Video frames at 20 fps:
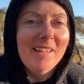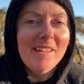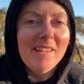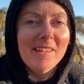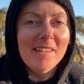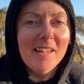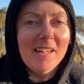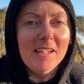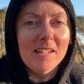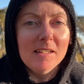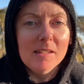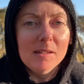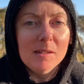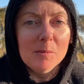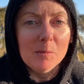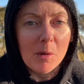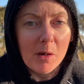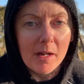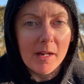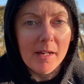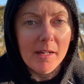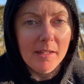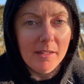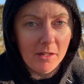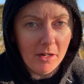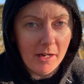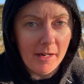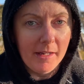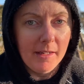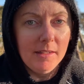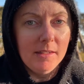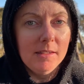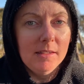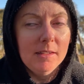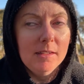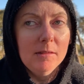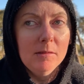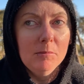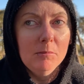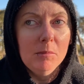that is my night
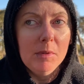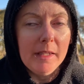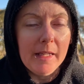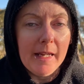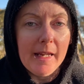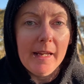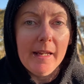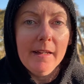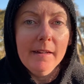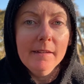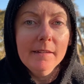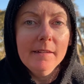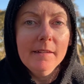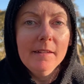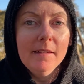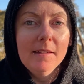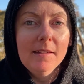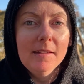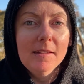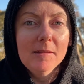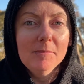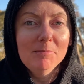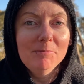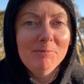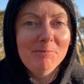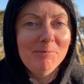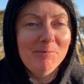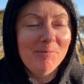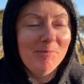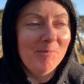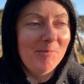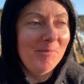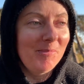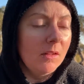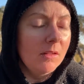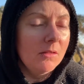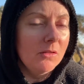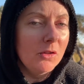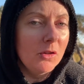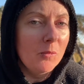planned.
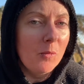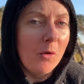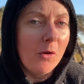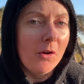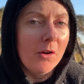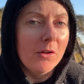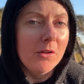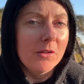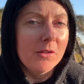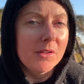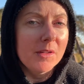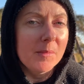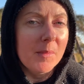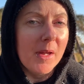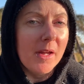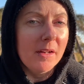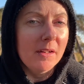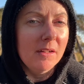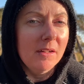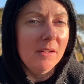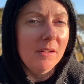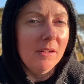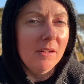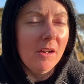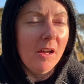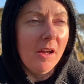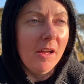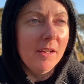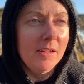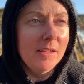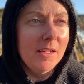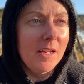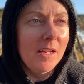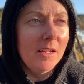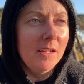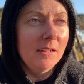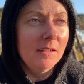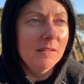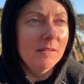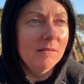Tomorrow is about a
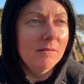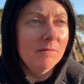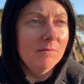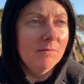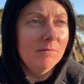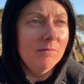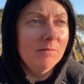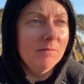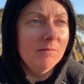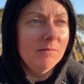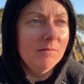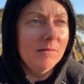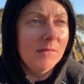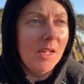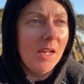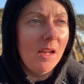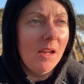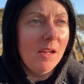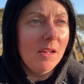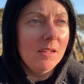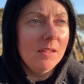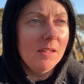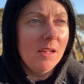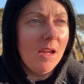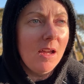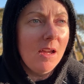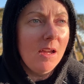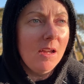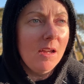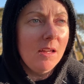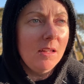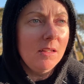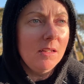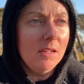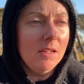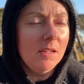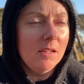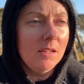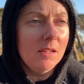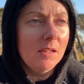19k day, I
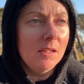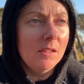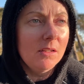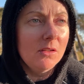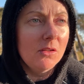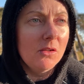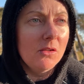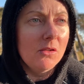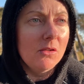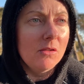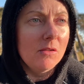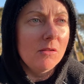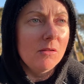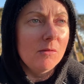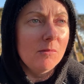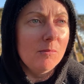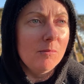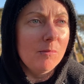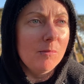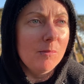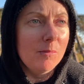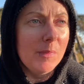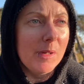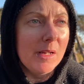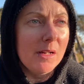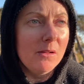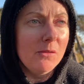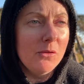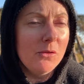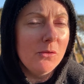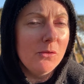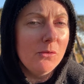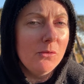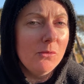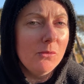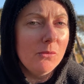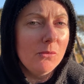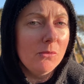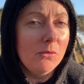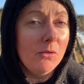think, to Beetaloo
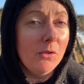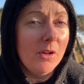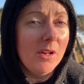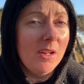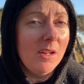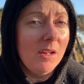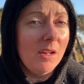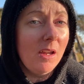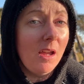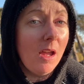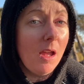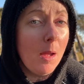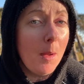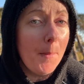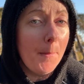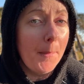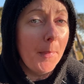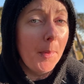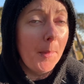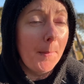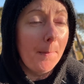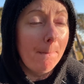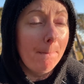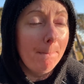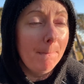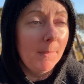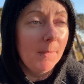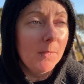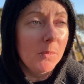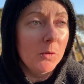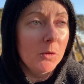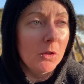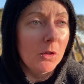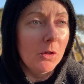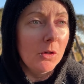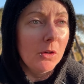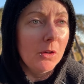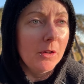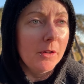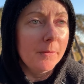Creek Camp,
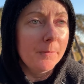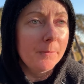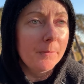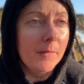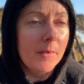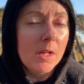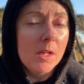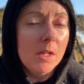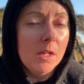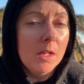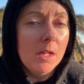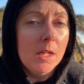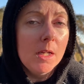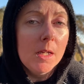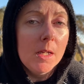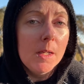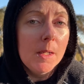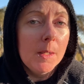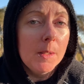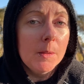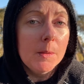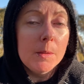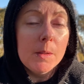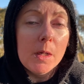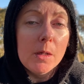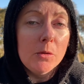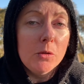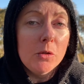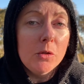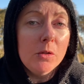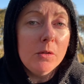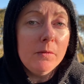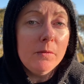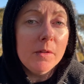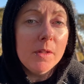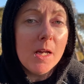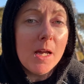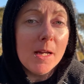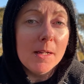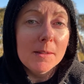so stay tuned for
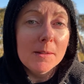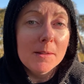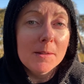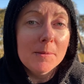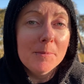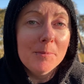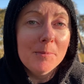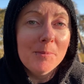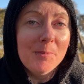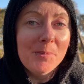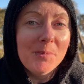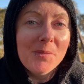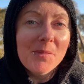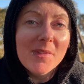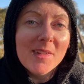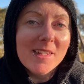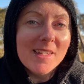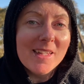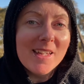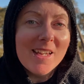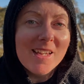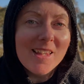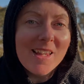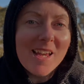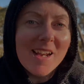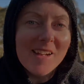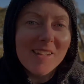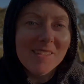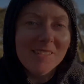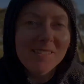that. See you later.